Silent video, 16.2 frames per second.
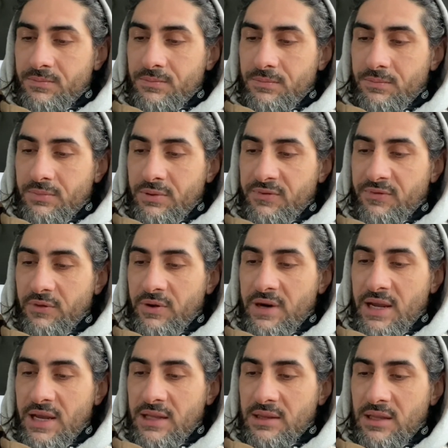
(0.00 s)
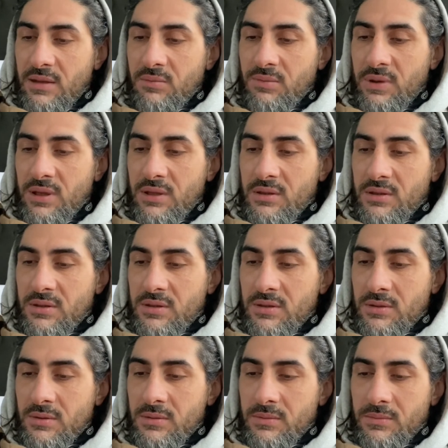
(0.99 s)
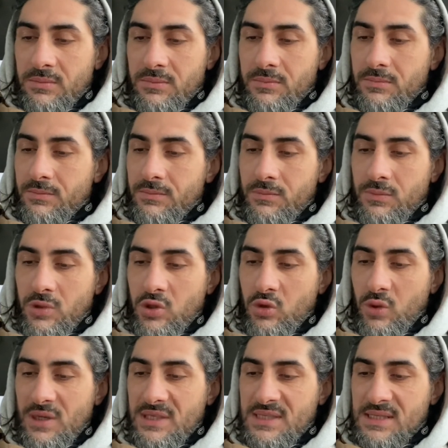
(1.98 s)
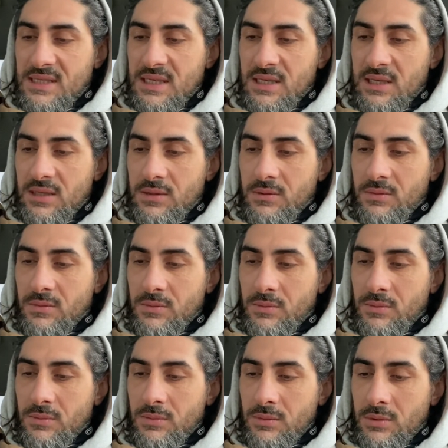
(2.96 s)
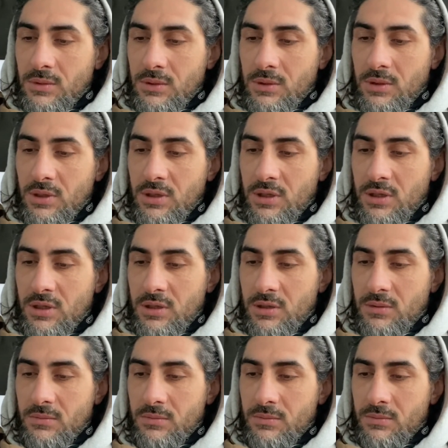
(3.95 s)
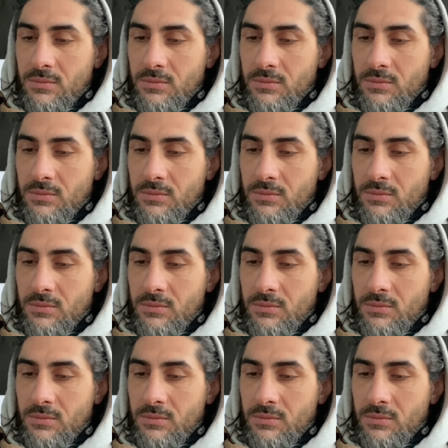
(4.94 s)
Before that, they beat USC, um,